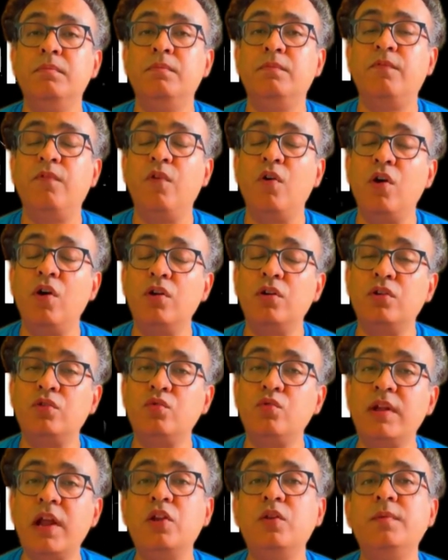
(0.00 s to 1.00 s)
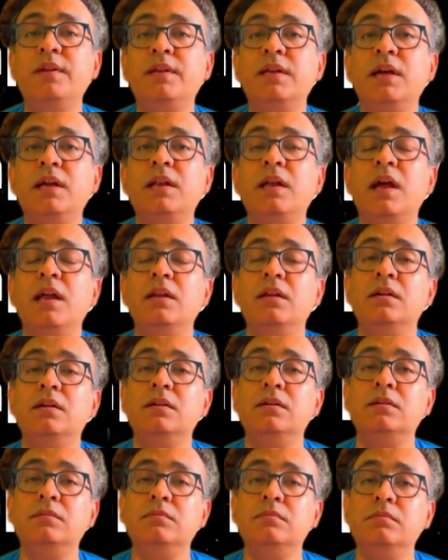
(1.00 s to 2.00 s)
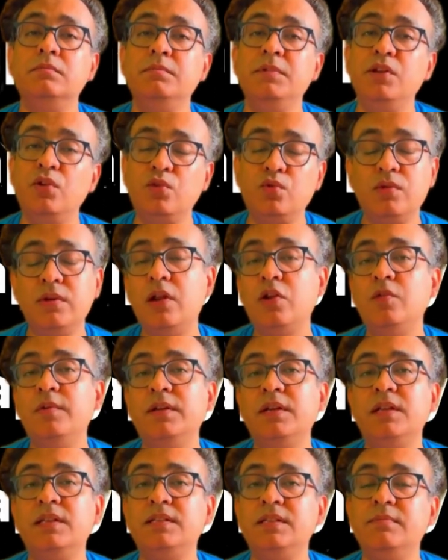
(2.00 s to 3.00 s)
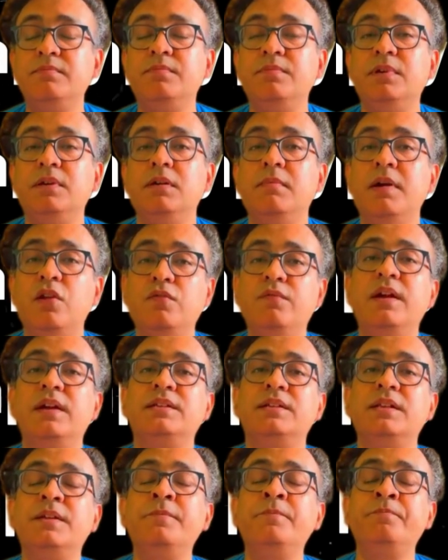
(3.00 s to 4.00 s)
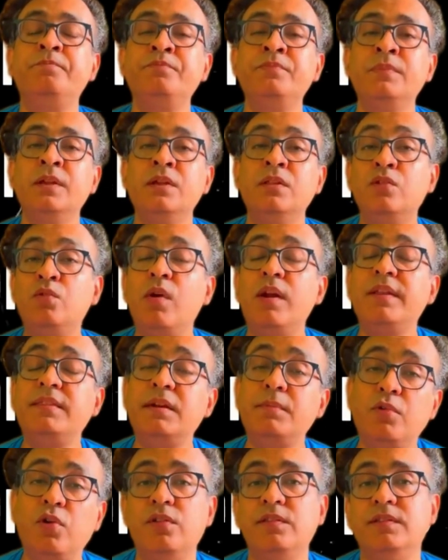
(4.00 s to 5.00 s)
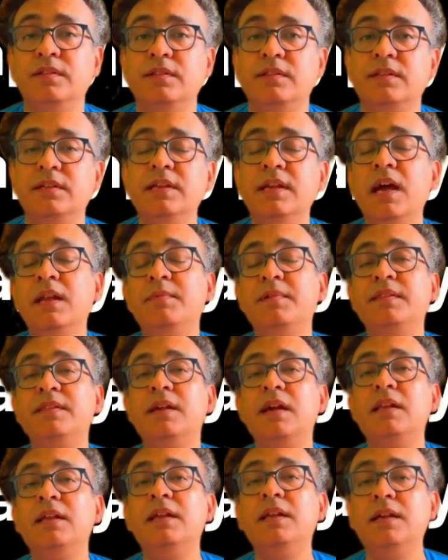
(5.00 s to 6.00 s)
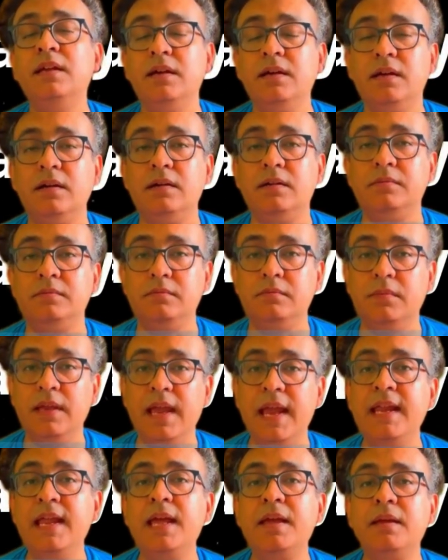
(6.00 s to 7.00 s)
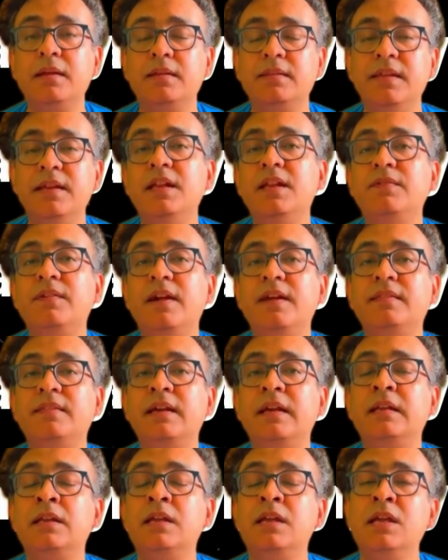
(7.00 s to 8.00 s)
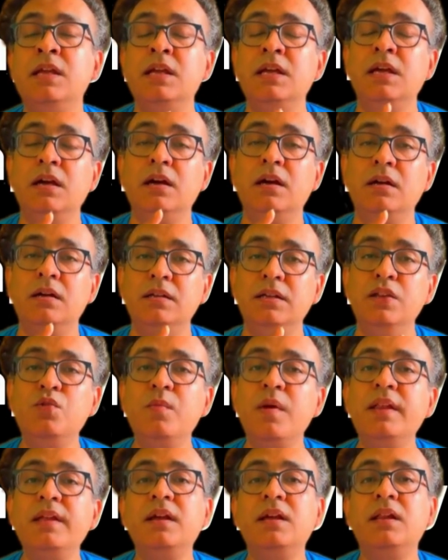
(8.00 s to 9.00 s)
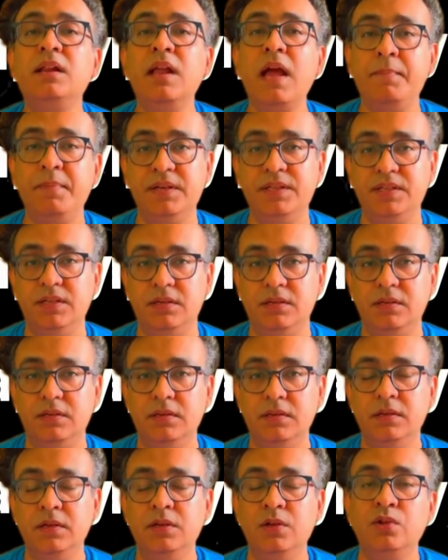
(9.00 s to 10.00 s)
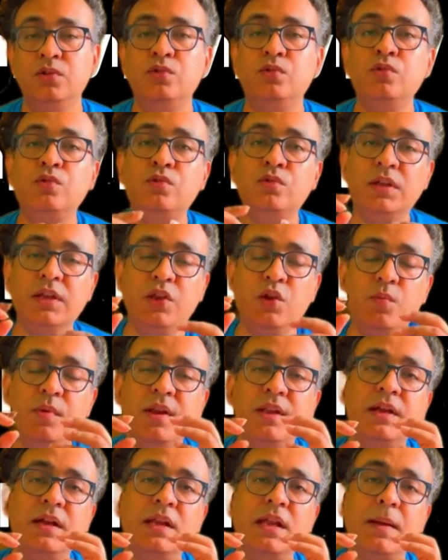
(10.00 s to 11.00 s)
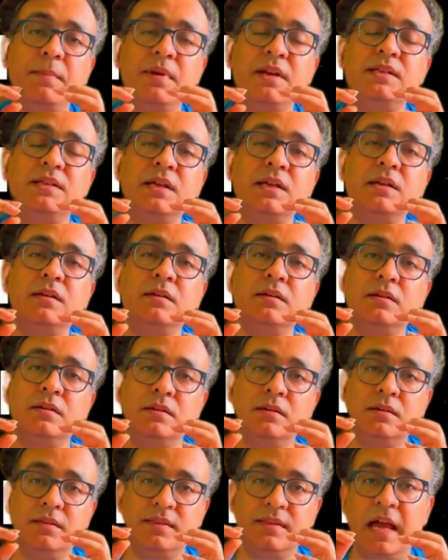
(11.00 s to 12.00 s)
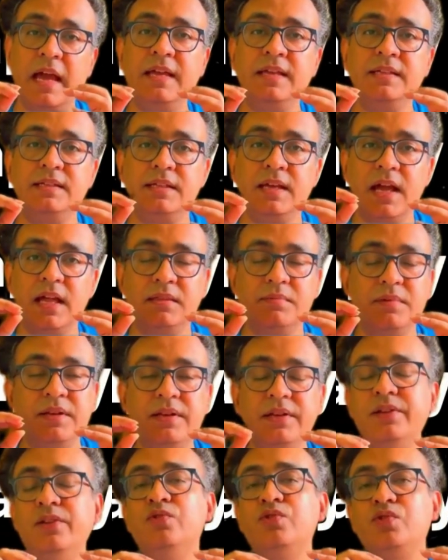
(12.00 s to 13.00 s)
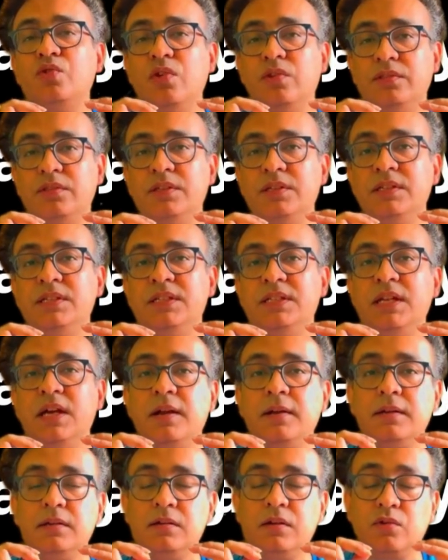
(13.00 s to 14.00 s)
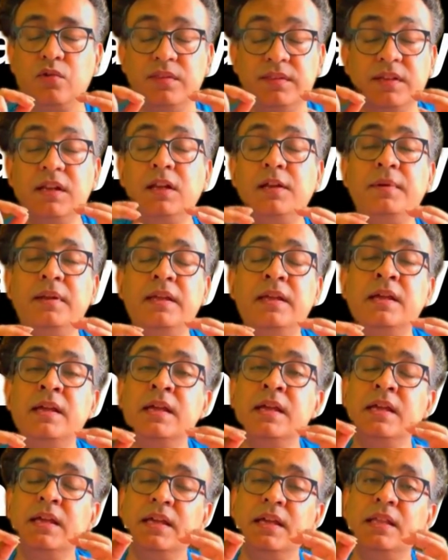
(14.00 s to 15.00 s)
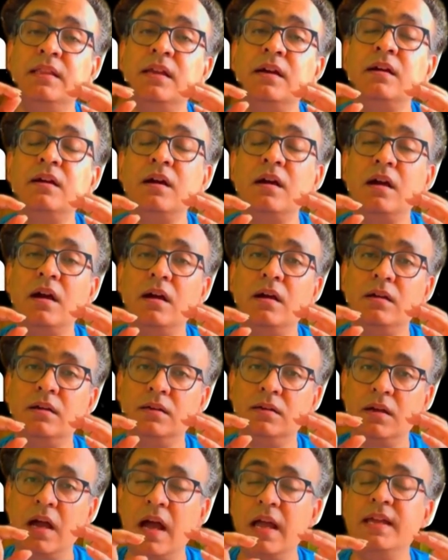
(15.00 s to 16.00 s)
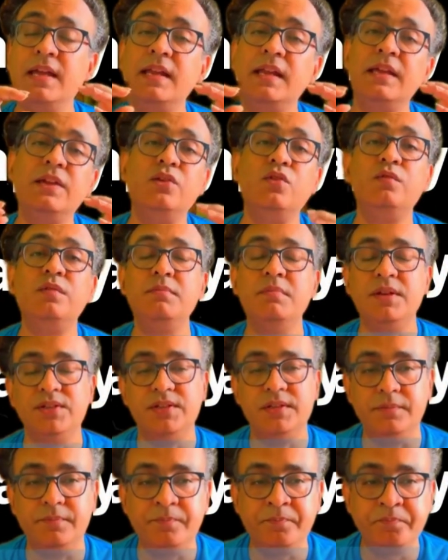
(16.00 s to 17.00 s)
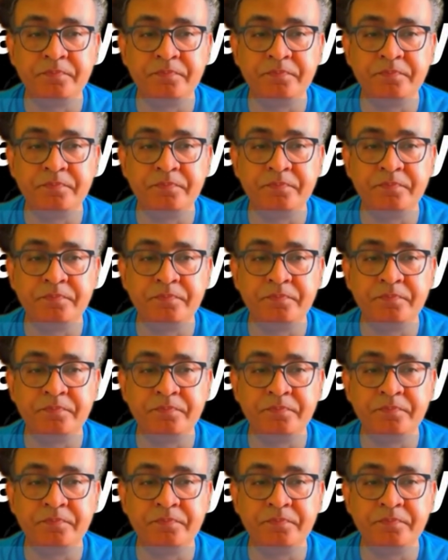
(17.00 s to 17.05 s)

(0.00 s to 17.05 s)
for 2 nanometer and below 2 nanometer chip manufacturing. So what is the process? Here basically NA signifies that numerical aperture. So the numerical aperture size has been reduced considerably in the high NA-EUV machine.